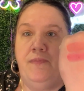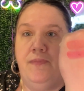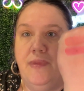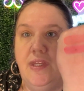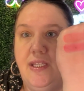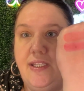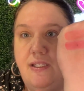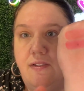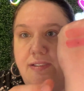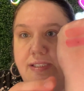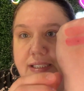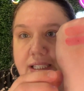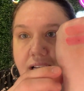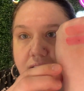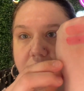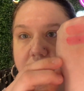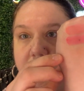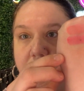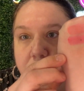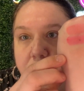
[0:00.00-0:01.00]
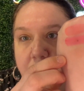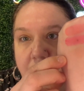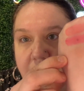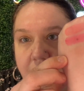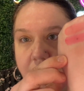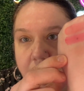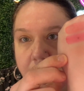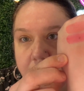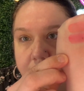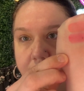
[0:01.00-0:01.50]
So it's got this
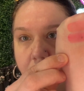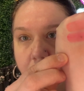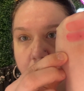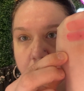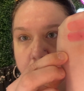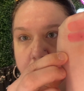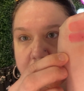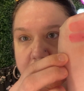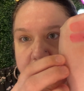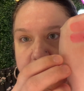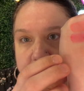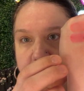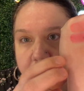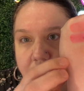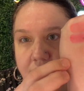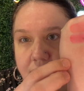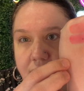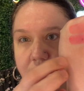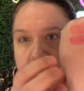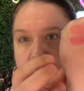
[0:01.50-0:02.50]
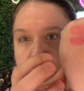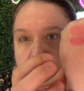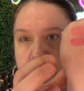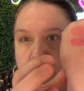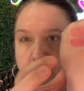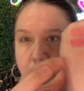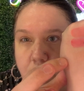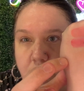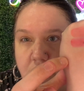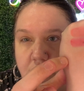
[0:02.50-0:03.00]
pinky tone, but it's got this
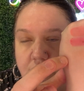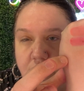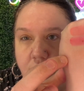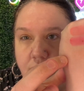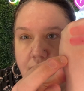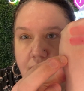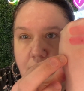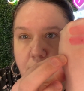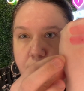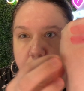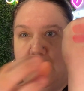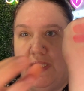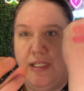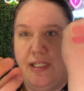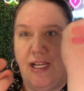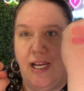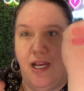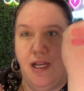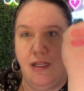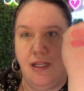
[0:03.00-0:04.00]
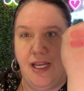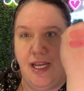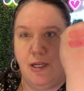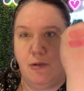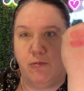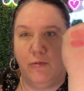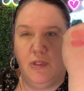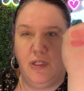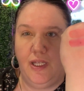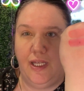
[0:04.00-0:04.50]
shimmer to it, but not like
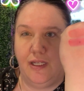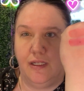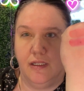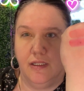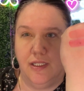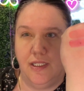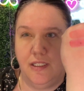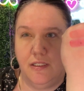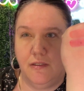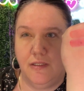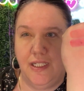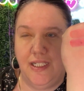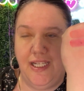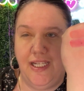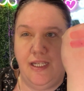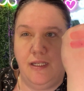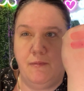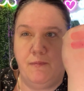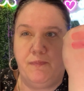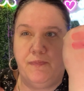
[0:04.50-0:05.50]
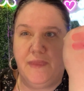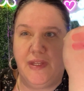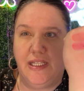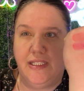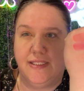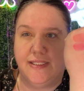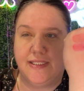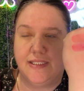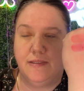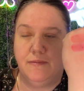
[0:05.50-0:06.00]
really glittery.
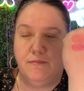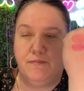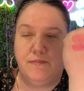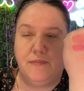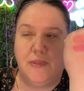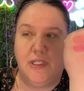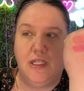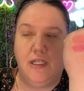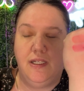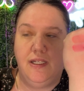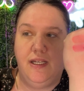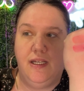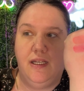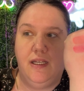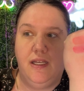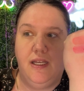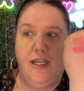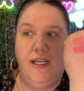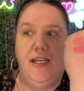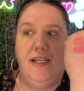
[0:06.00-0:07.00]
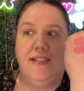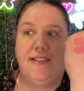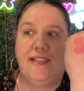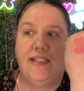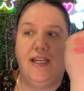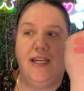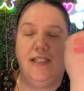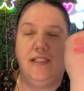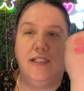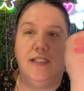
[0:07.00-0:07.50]
It's
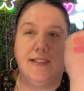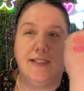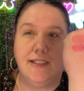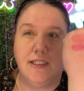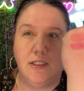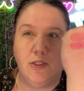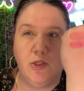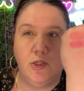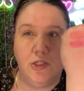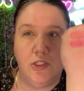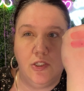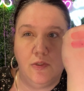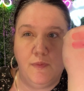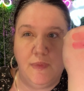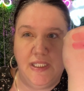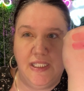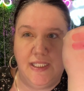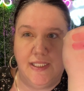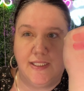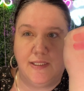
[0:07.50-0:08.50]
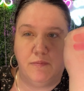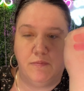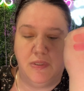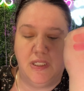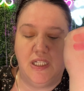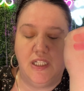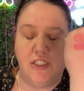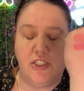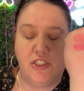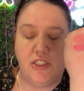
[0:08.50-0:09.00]
like this luminous
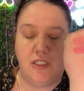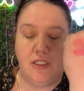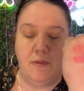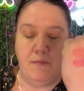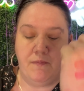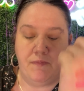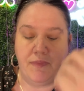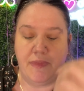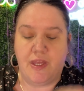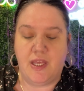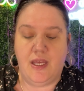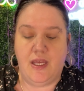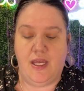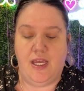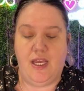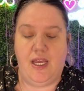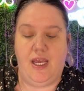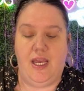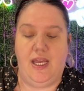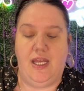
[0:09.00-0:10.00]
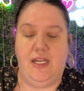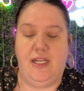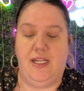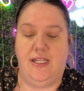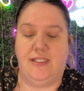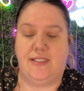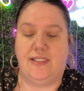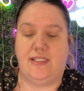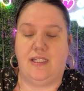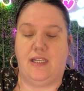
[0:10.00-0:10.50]
blush. And
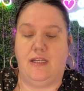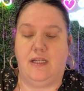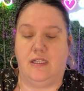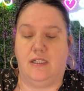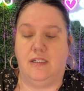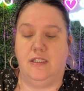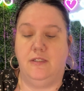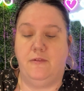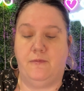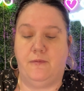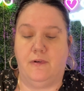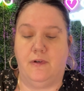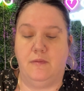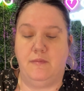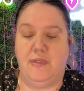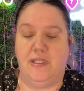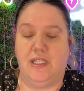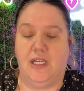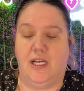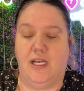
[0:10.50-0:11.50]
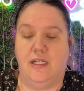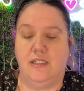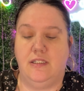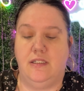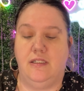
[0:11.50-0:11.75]
it's a good formula.